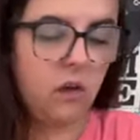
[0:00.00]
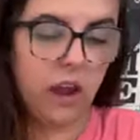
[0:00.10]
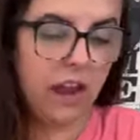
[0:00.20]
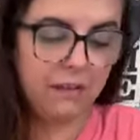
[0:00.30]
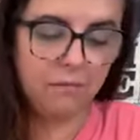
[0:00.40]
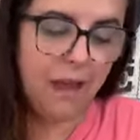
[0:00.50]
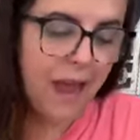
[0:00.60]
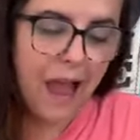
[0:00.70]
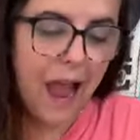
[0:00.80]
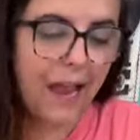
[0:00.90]
Okay,
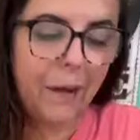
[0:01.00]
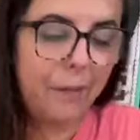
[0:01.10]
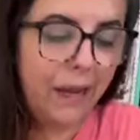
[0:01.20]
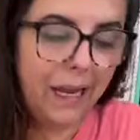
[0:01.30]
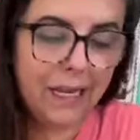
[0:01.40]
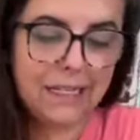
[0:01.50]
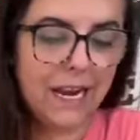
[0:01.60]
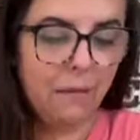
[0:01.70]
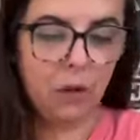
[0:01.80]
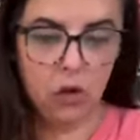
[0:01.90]
I got plenty of
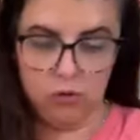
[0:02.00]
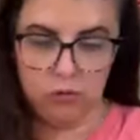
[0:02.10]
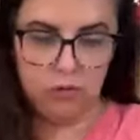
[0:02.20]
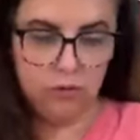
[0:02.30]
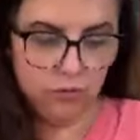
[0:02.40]
time, y'all.